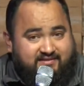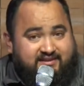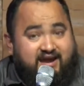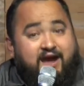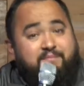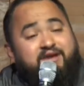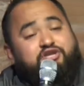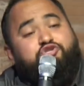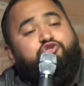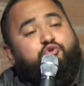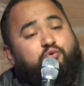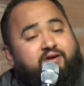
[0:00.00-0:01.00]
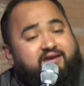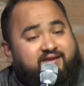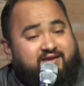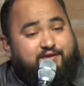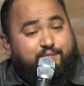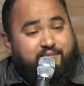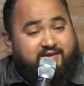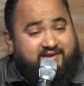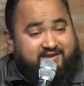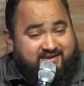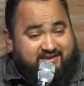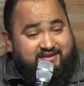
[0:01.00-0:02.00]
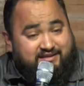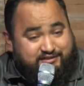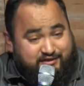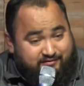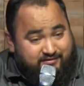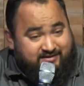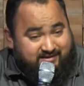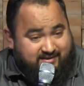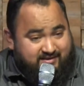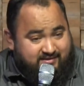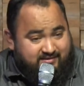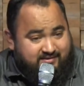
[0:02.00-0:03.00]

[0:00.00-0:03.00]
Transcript: that I may join him in eternity.